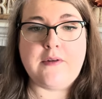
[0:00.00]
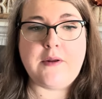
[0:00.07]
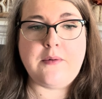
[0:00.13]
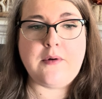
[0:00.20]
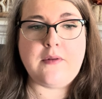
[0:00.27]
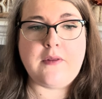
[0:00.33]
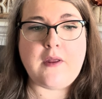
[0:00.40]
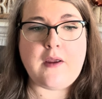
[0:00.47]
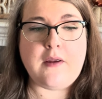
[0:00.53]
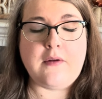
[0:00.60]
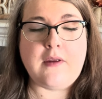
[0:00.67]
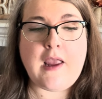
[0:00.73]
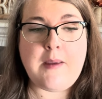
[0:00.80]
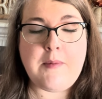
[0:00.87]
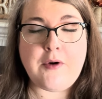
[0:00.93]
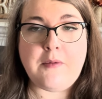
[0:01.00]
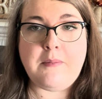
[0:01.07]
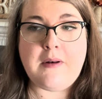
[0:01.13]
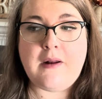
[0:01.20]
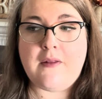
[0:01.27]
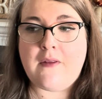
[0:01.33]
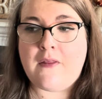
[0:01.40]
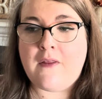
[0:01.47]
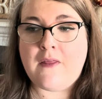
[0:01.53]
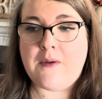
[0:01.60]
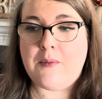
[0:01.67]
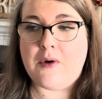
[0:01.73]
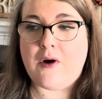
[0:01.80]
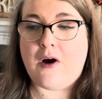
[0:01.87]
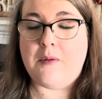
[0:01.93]
They were they came out at midnight. They think they
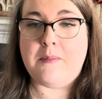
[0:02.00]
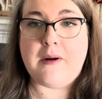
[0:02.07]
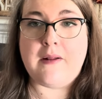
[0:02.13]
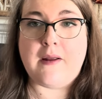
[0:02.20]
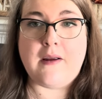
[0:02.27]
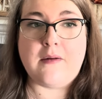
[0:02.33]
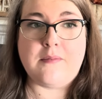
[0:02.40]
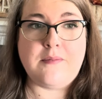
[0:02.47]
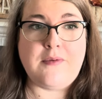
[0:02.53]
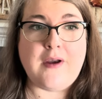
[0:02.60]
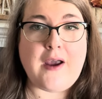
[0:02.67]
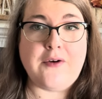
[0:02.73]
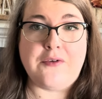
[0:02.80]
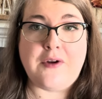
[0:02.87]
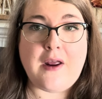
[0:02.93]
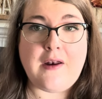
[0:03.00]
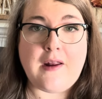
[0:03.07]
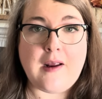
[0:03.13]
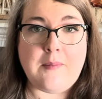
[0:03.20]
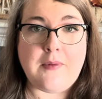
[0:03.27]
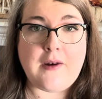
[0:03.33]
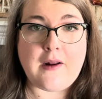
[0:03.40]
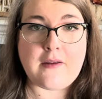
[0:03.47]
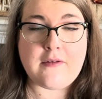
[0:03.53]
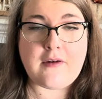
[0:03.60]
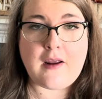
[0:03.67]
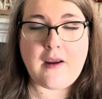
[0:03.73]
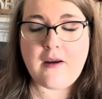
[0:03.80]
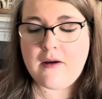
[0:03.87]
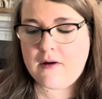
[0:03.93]
were gone by like 9 or 10 a.m. the next
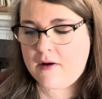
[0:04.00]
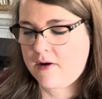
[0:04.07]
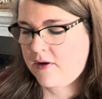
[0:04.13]
day.